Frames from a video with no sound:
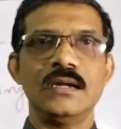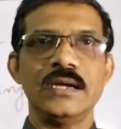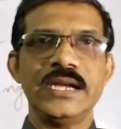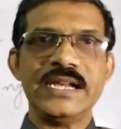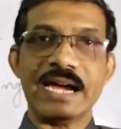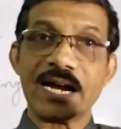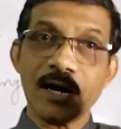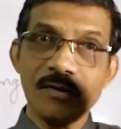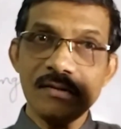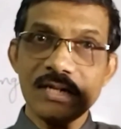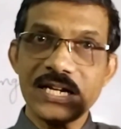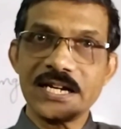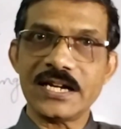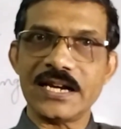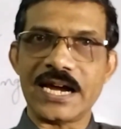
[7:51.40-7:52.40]
in
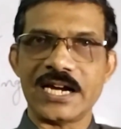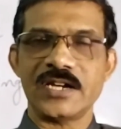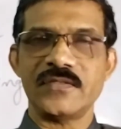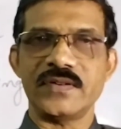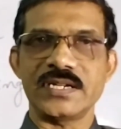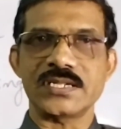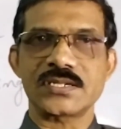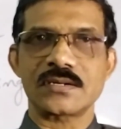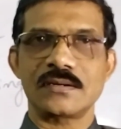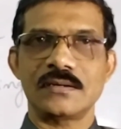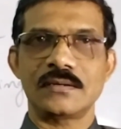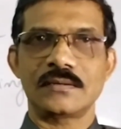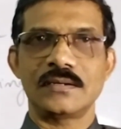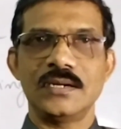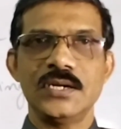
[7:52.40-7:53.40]
accounting language.
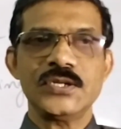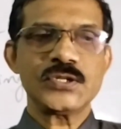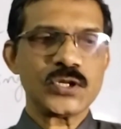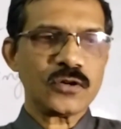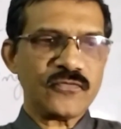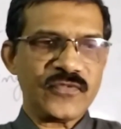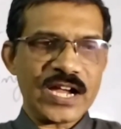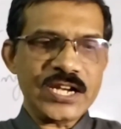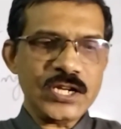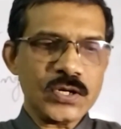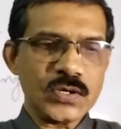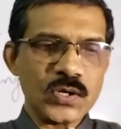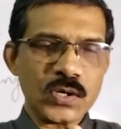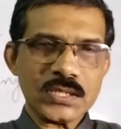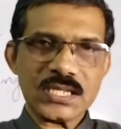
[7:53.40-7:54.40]
So when you
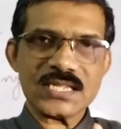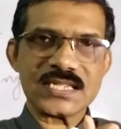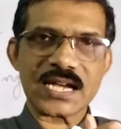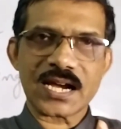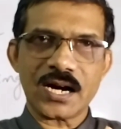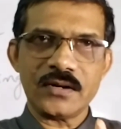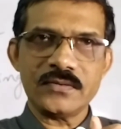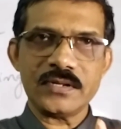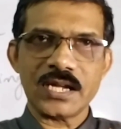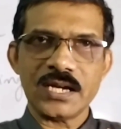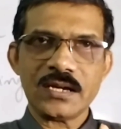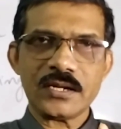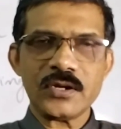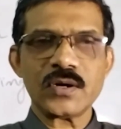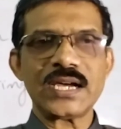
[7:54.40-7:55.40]
know this
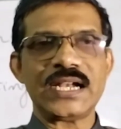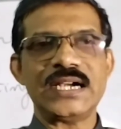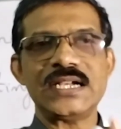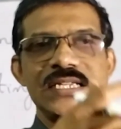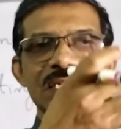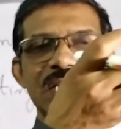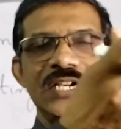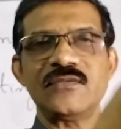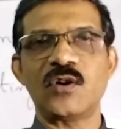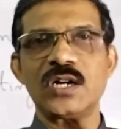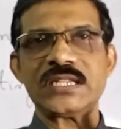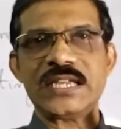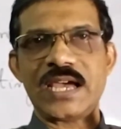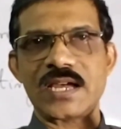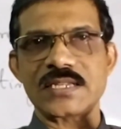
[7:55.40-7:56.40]
accounting, you can understand what
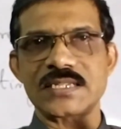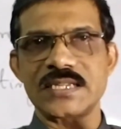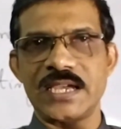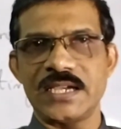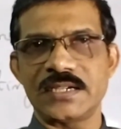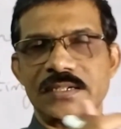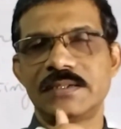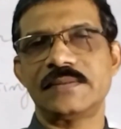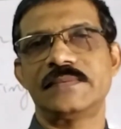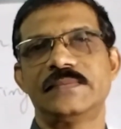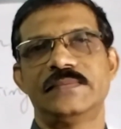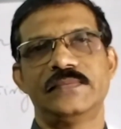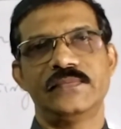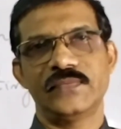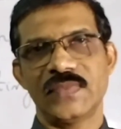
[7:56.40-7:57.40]
they are saying.
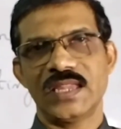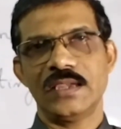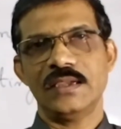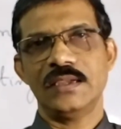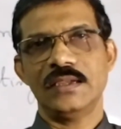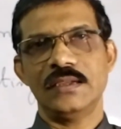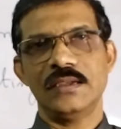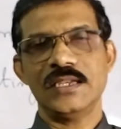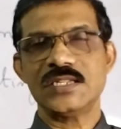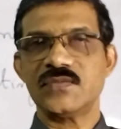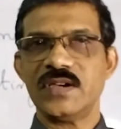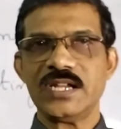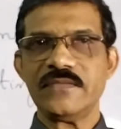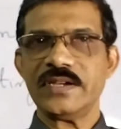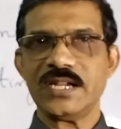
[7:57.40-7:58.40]
This is
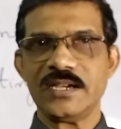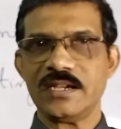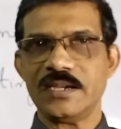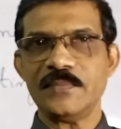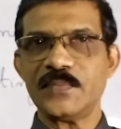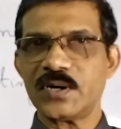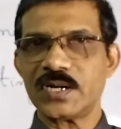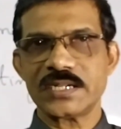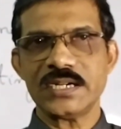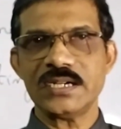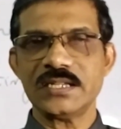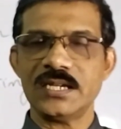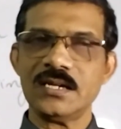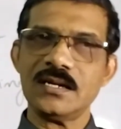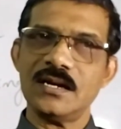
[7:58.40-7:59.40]
very important
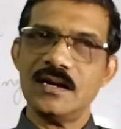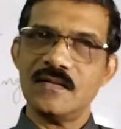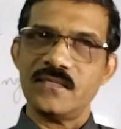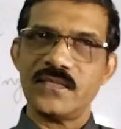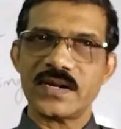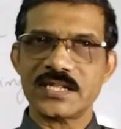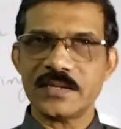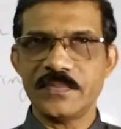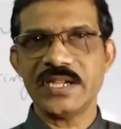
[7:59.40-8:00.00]
thing for the